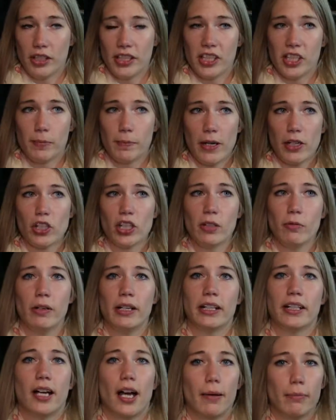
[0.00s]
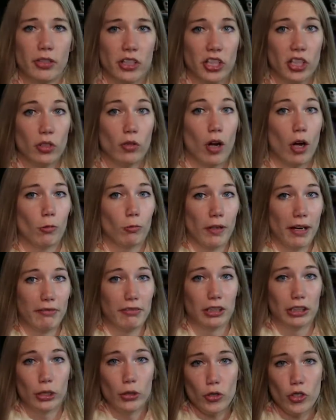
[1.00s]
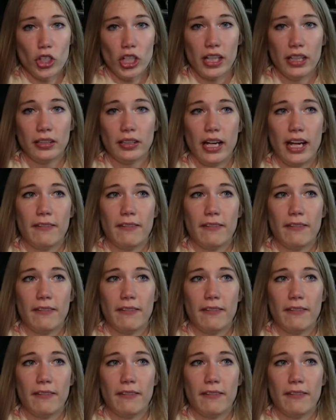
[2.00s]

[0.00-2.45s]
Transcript: especially when it comes to a revolution,